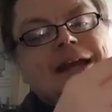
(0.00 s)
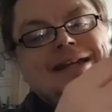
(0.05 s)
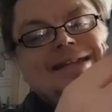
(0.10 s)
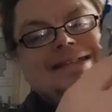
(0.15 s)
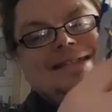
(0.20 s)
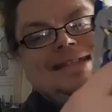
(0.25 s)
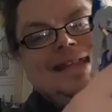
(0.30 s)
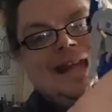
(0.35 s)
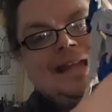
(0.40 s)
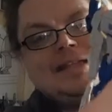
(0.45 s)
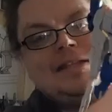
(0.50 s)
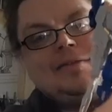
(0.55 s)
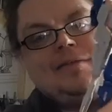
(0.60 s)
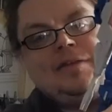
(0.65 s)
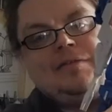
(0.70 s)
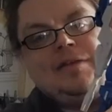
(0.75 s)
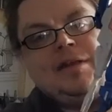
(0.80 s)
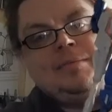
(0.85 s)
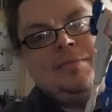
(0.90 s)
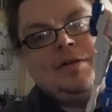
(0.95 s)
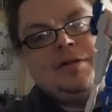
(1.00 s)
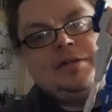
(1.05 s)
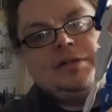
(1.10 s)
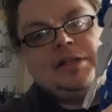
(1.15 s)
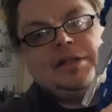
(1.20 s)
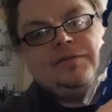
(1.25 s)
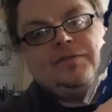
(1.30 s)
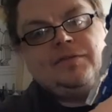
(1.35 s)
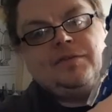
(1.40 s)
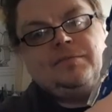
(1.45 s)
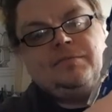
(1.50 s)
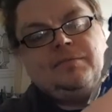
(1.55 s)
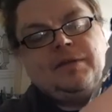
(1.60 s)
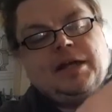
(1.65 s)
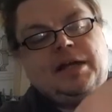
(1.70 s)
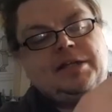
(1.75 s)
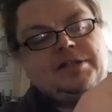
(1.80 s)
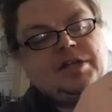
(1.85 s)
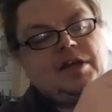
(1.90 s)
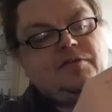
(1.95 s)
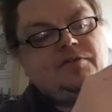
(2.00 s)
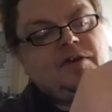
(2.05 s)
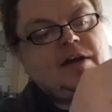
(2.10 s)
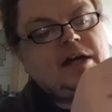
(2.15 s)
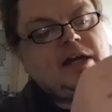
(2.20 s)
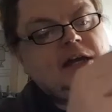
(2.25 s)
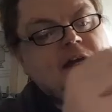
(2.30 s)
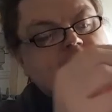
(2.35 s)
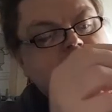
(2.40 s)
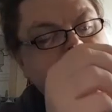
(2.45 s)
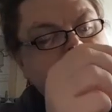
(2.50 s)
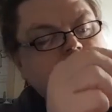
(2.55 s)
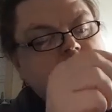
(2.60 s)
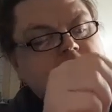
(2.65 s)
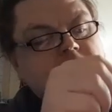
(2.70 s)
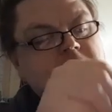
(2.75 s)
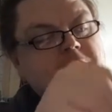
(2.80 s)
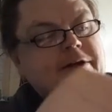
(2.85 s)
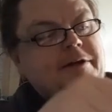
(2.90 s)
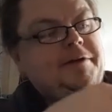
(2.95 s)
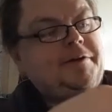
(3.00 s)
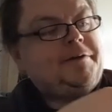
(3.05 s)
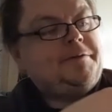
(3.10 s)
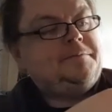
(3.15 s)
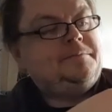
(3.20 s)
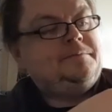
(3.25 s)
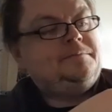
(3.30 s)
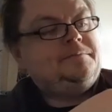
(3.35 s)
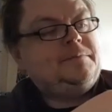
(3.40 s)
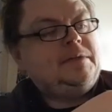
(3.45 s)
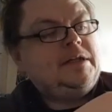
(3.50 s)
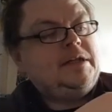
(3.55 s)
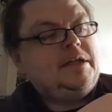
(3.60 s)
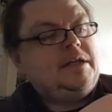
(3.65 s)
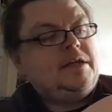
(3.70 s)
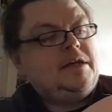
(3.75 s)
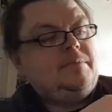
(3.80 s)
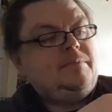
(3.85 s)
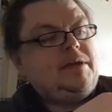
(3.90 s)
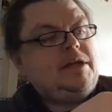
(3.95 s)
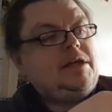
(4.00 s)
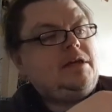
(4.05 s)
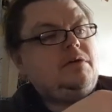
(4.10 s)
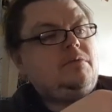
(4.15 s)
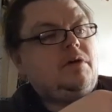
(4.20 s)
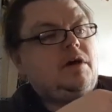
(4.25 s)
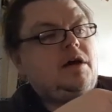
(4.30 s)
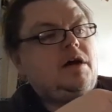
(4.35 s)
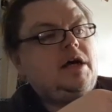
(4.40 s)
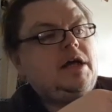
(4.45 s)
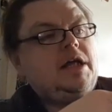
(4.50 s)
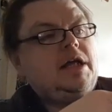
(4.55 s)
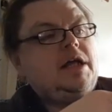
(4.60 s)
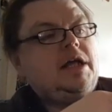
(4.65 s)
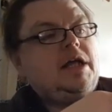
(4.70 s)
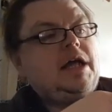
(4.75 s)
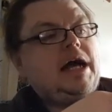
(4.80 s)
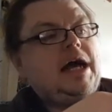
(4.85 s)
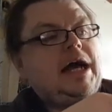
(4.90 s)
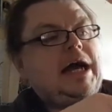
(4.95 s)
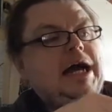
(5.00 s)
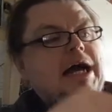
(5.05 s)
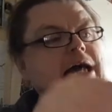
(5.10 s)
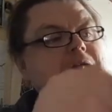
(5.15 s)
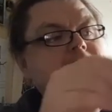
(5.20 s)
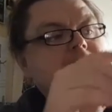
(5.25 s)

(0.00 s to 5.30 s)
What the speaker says: extensively remoulded from Jetfire. But you know what? I